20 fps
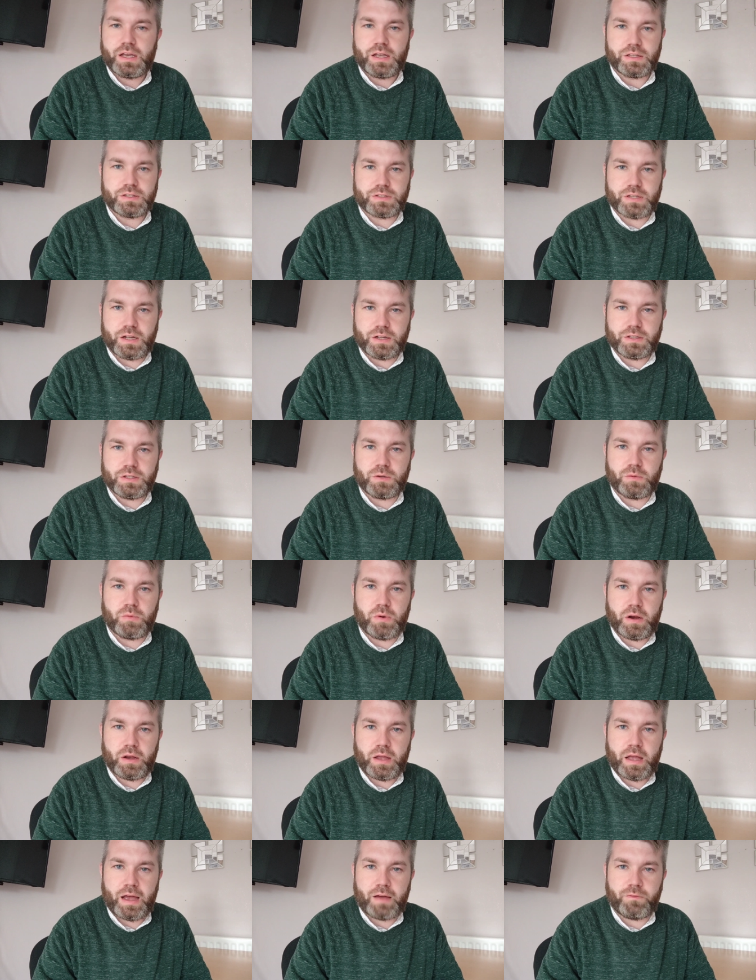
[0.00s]
Celtic
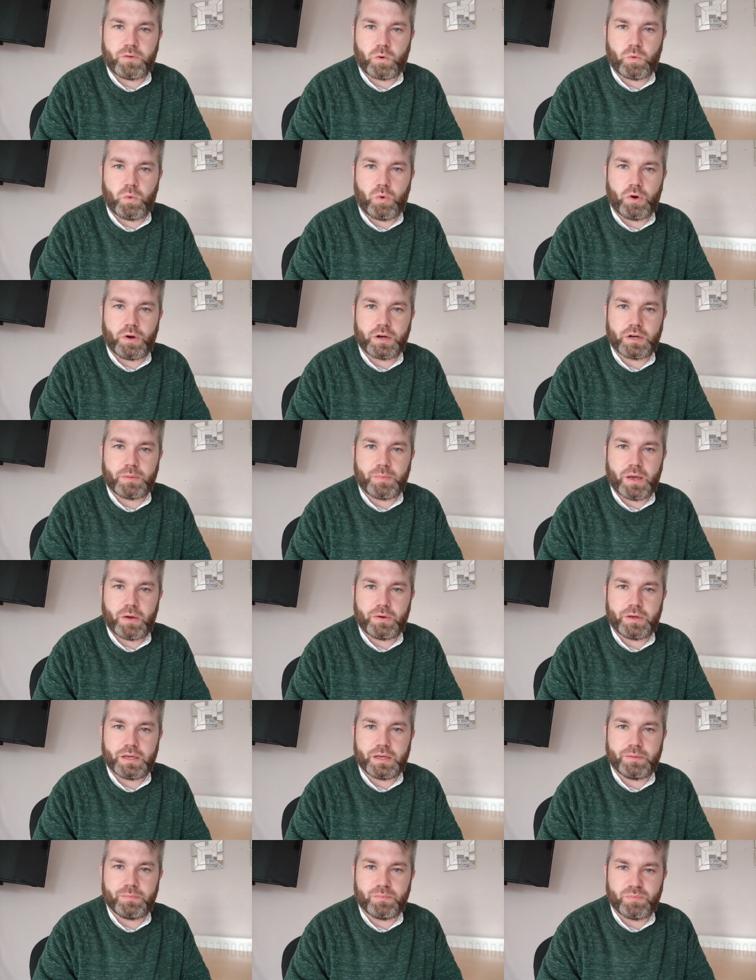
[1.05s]
have inquired about
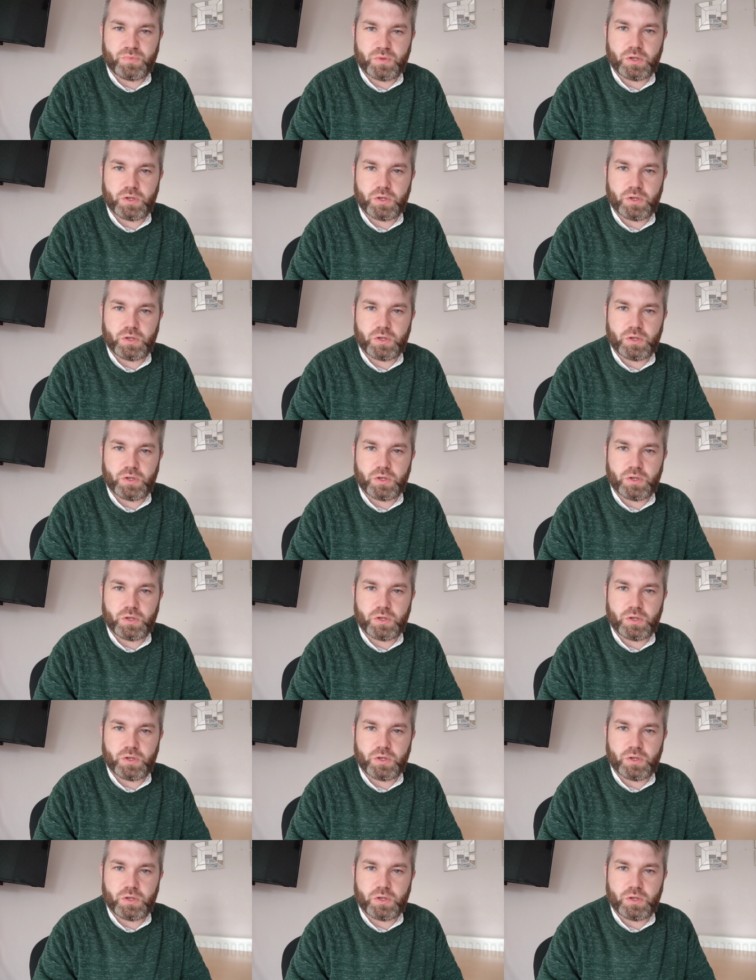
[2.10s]
him